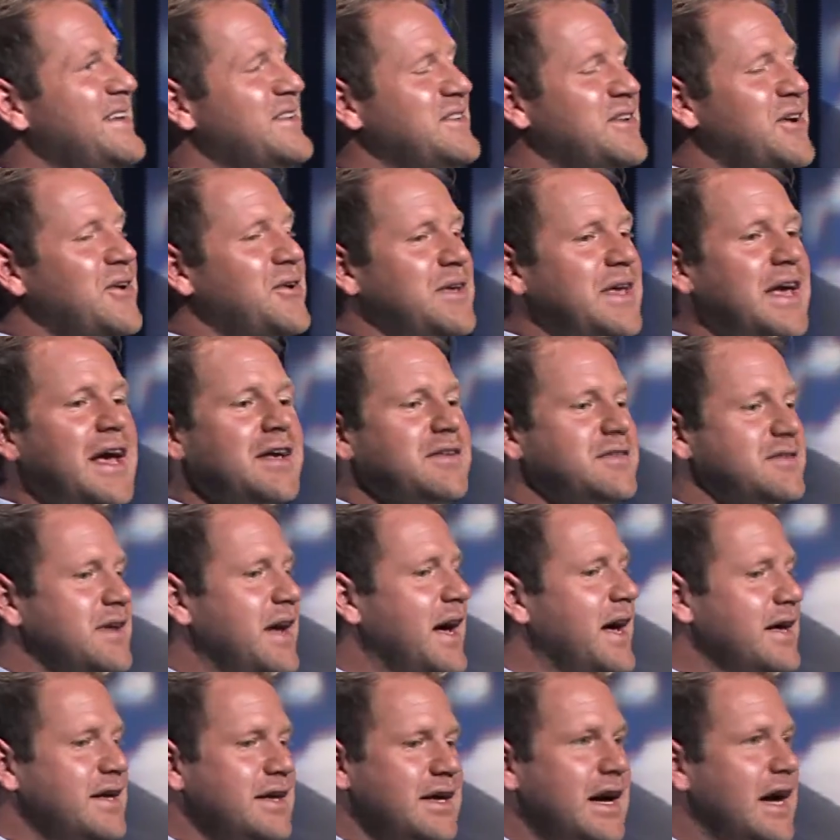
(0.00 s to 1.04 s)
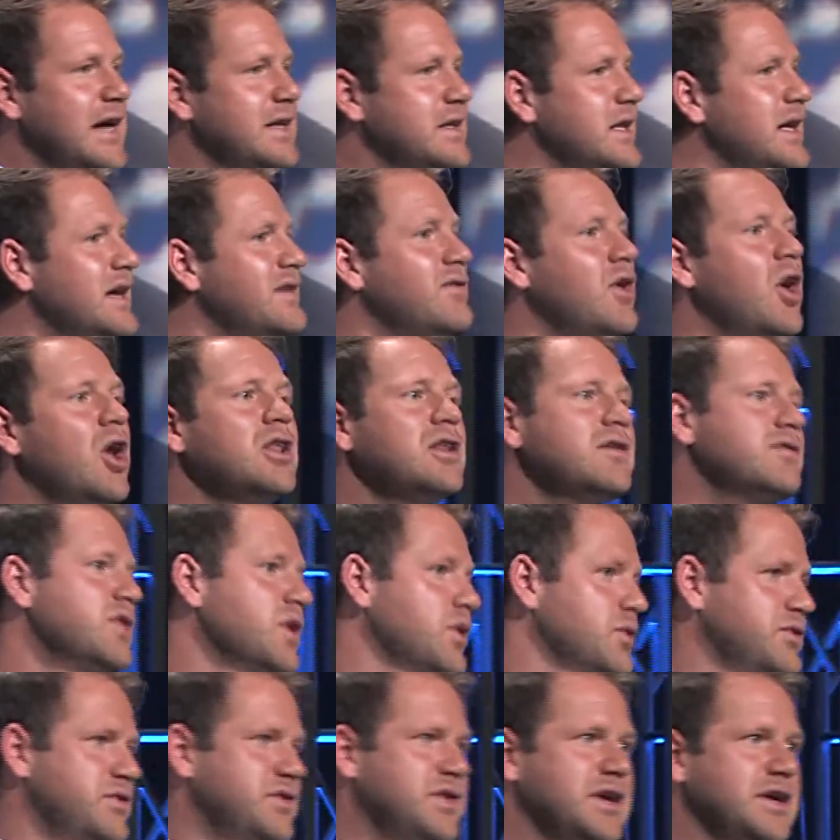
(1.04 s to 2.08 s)
So yes, I love all of
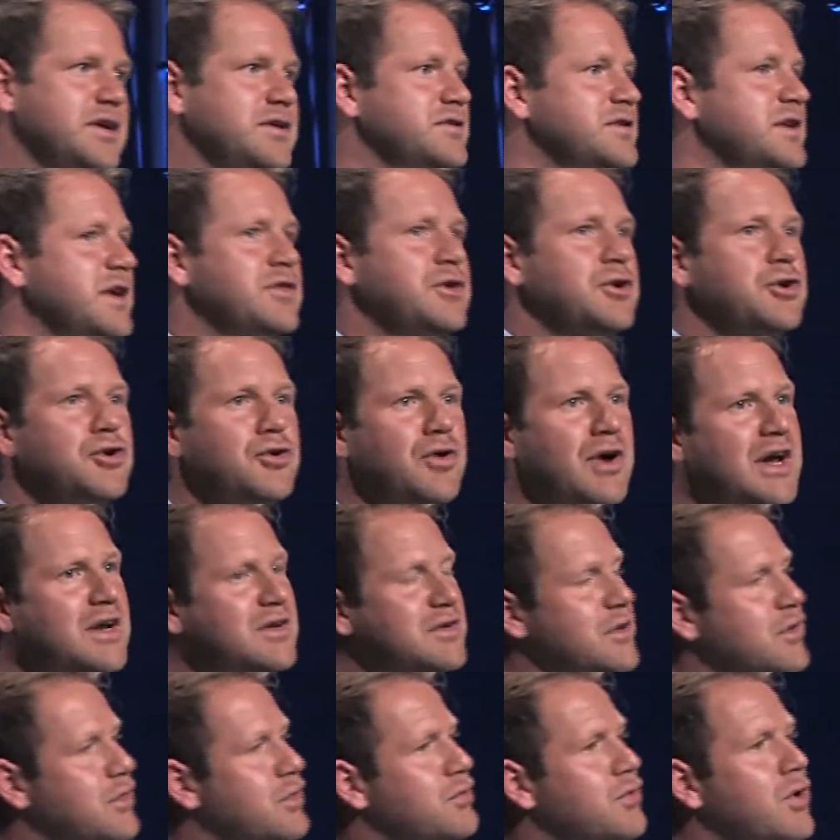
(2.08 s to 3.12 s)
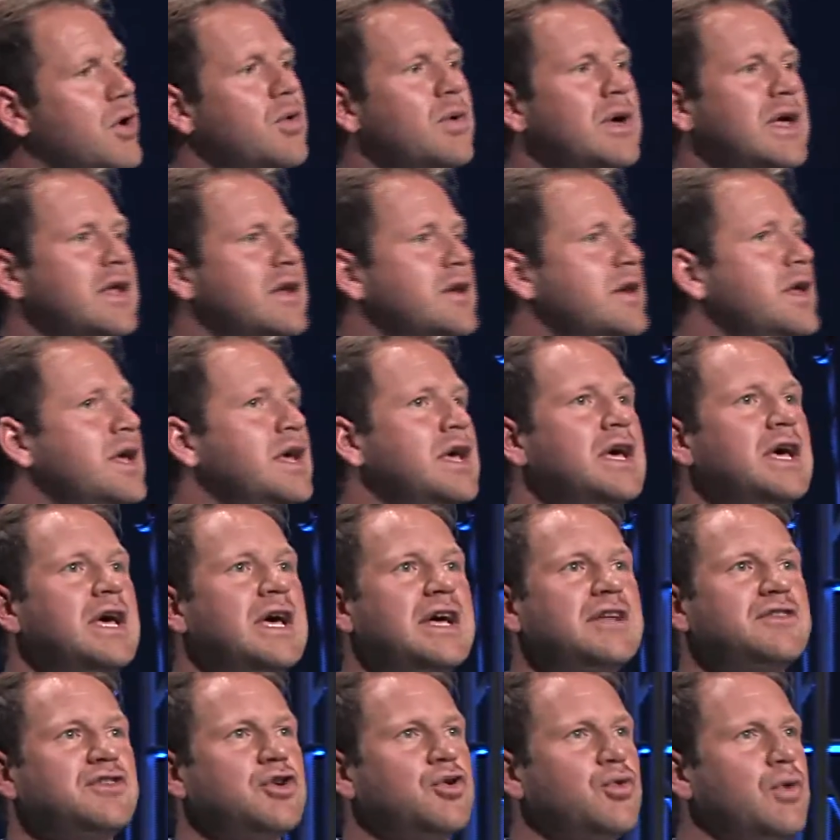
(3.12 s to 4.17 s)
those things, and they're great to throw in.
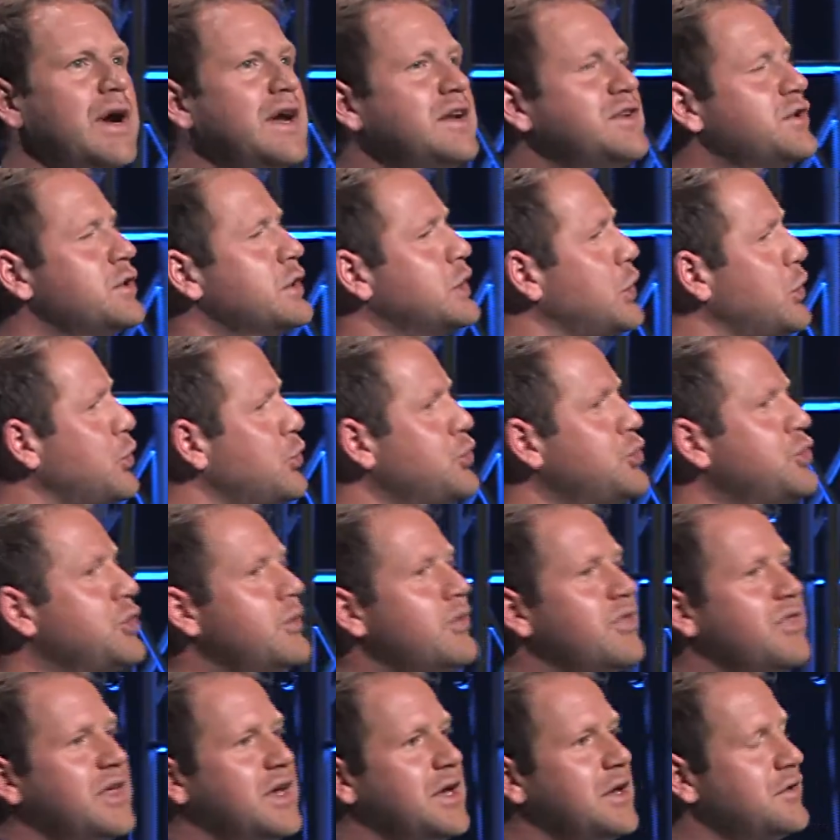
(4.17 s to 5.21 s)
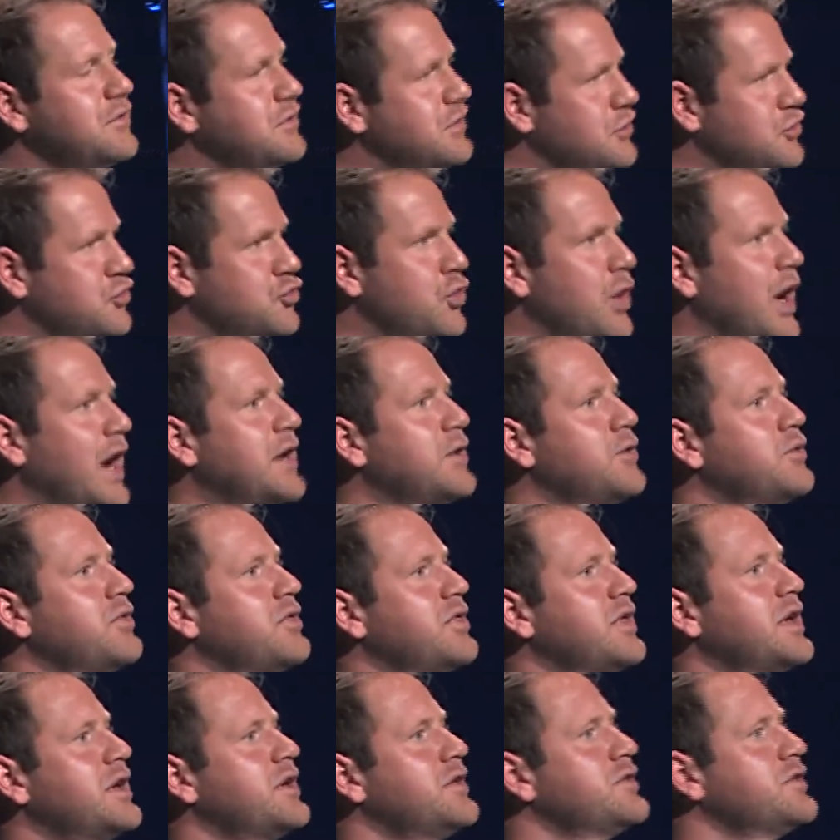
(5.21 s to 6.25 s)
It's great to learn new things and try new
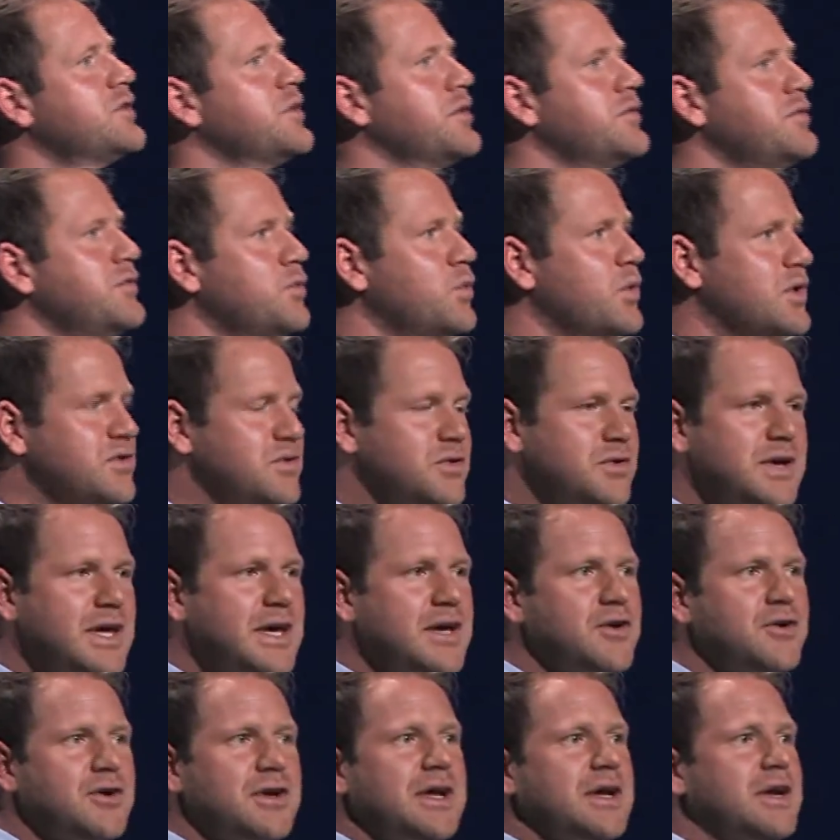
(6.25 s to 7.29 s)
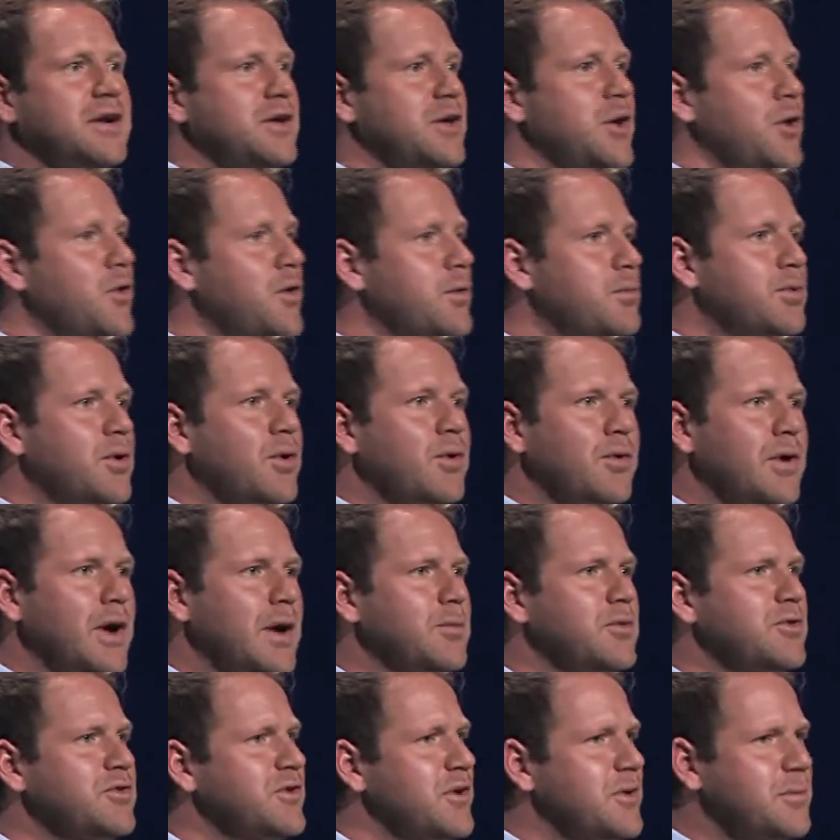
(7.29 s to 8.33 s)
things. So once you get good at a yoga
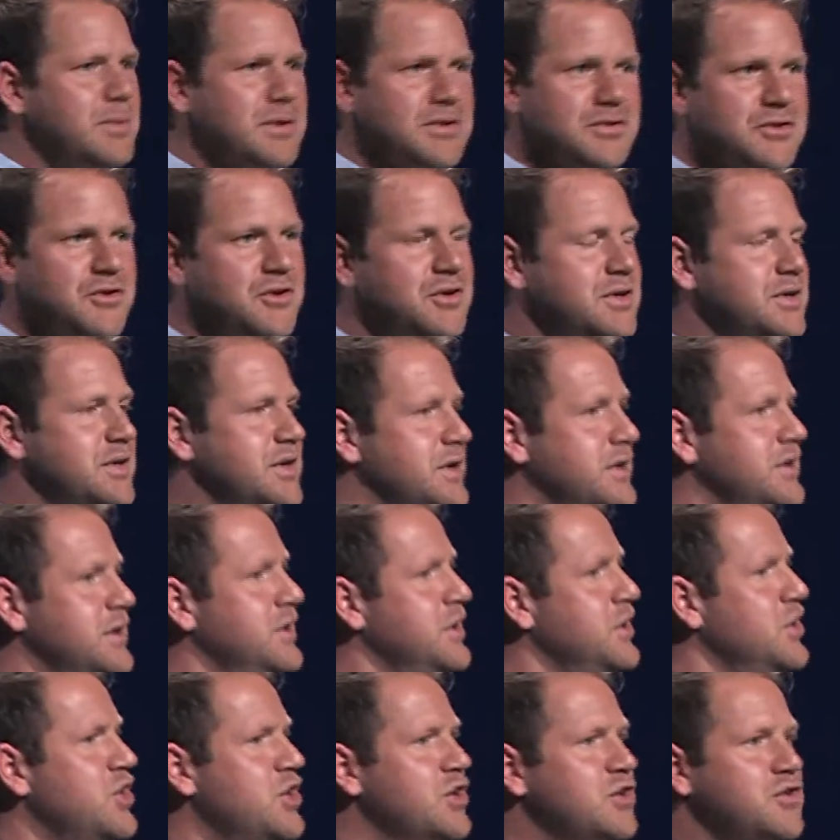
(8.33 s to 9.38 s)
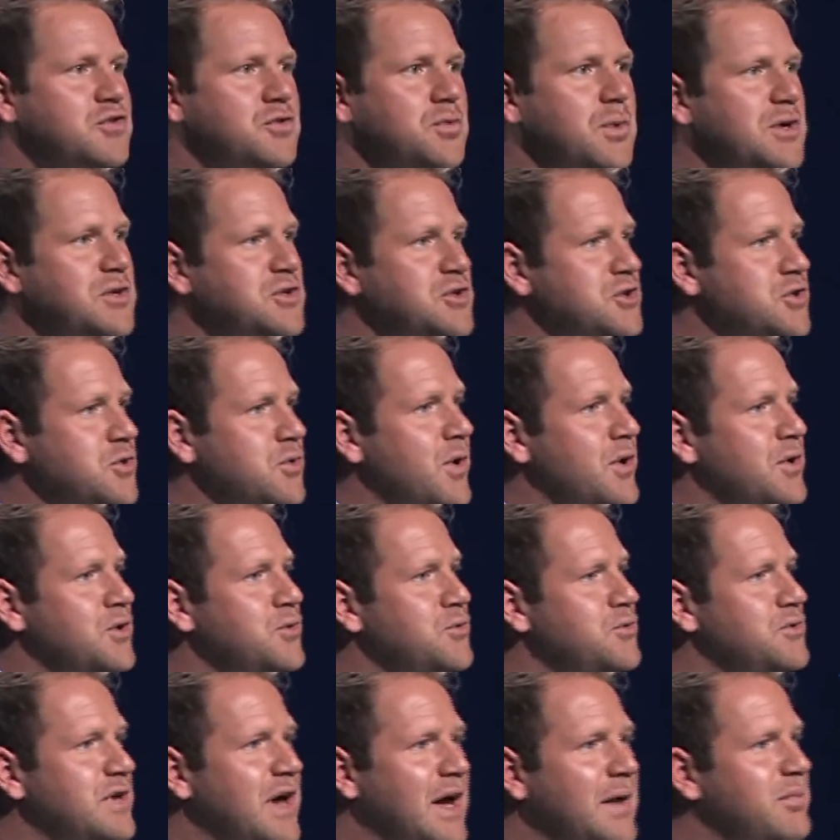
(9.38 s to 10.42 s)
program or something, it's good to switch to a
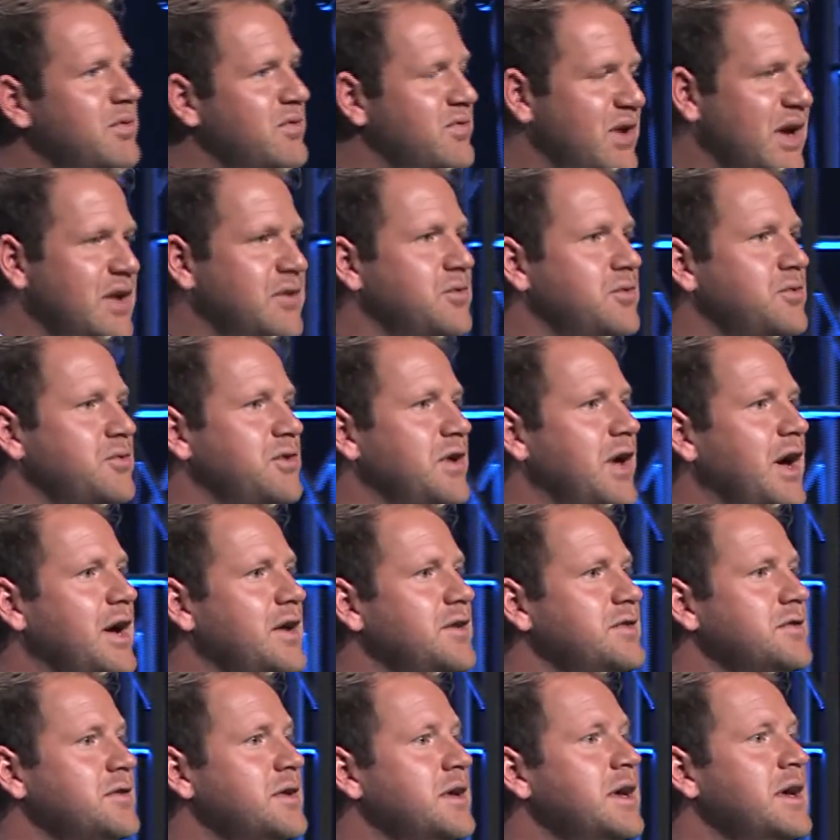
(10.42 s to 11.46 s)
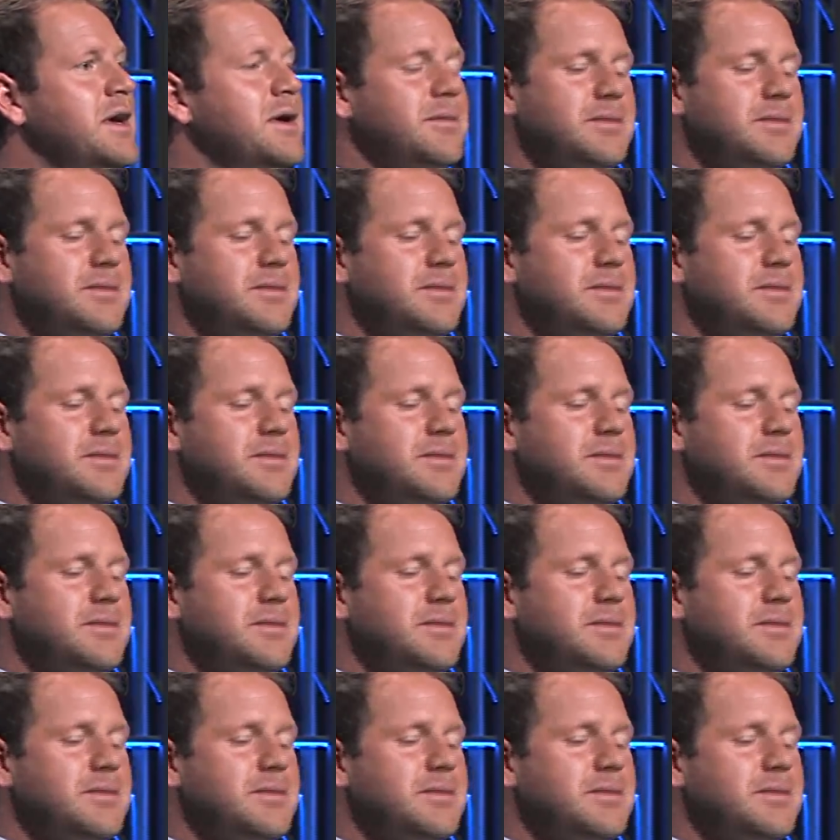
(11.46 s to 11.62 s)
new type of exercise.